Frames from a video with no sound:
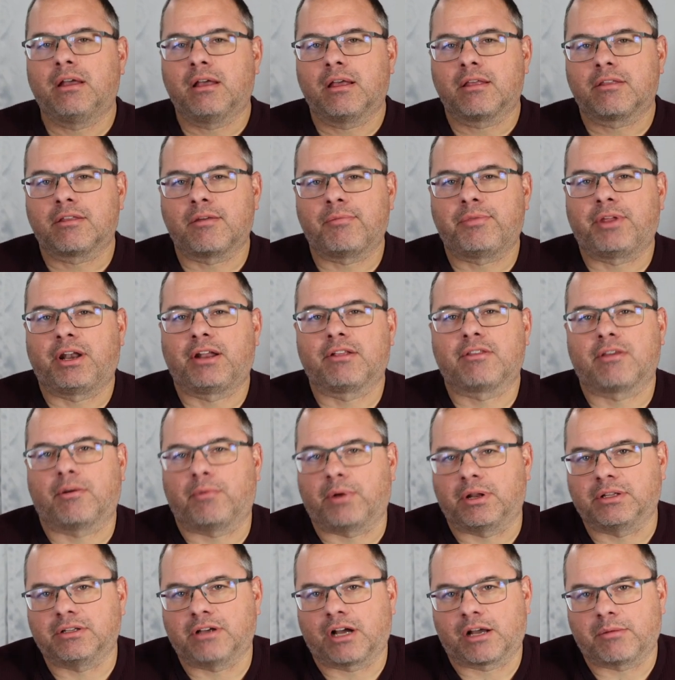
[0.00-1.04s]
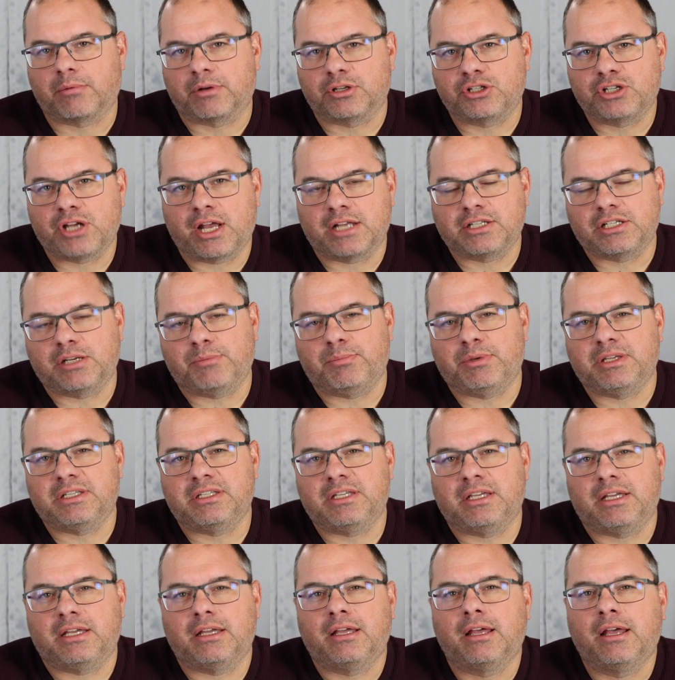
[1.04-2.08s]
Something else I want to talk about
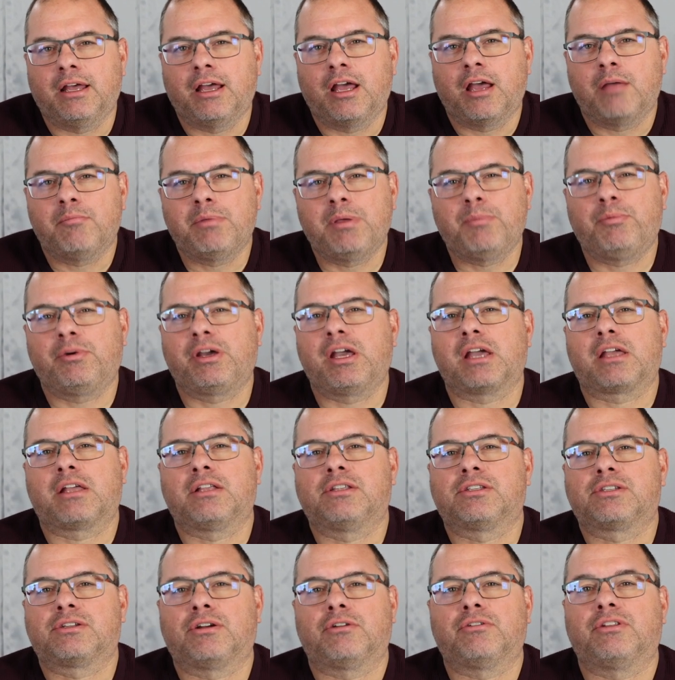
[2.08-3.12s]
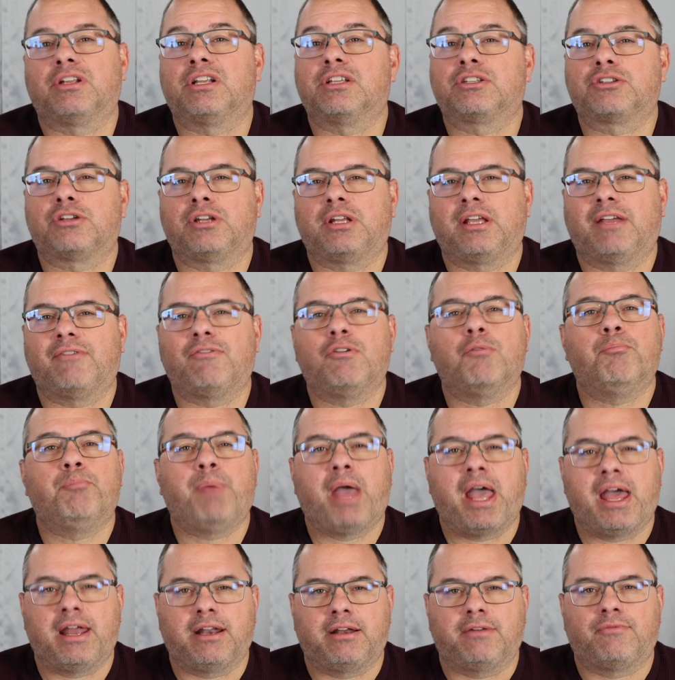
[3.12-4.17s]
ChatGPT, people get concerned that it's going to give you
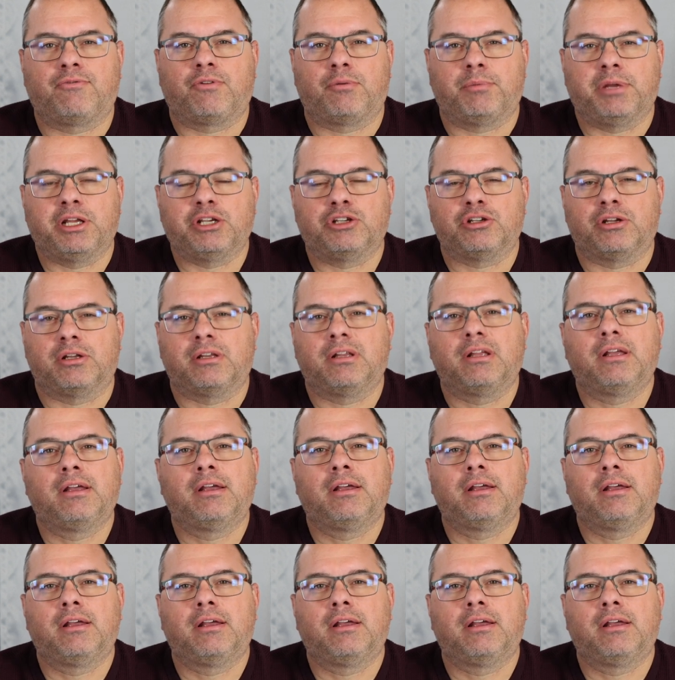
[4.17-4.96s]
bad information.